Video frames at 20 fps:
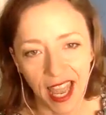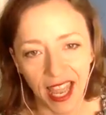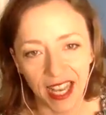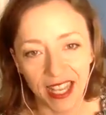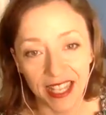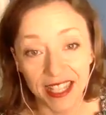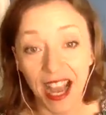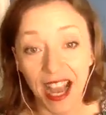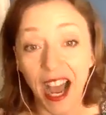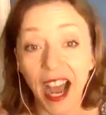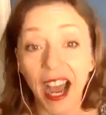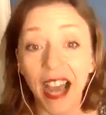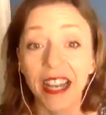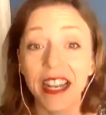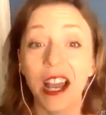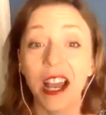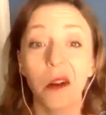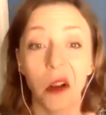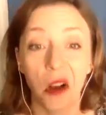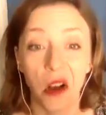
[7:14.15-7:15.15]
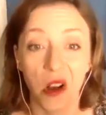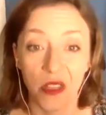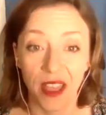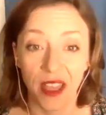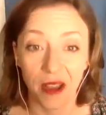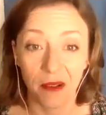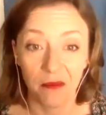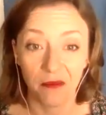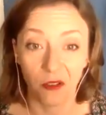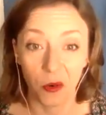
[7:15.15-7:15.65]
And I now call
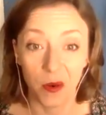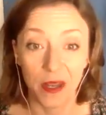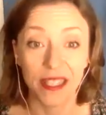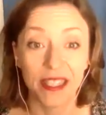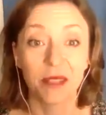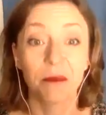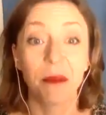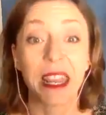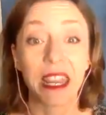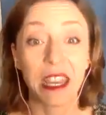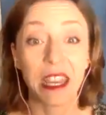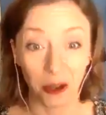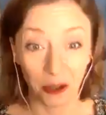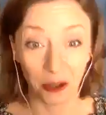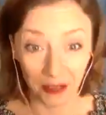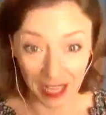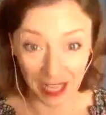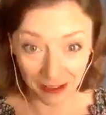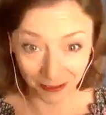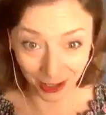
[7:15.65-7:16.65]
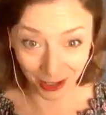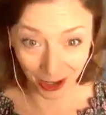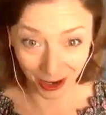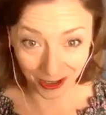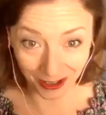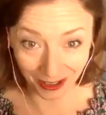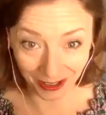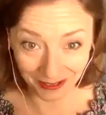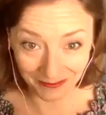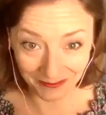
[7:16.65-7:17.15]
that voice my inner
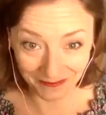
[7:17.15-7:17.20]
lifeguard.